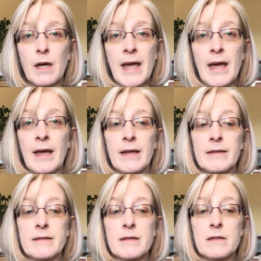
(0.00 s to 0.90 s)

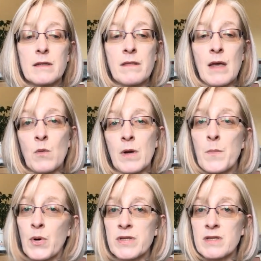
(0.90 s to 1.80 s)
and they were
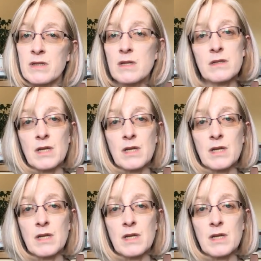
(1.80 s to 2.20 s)
imprisoned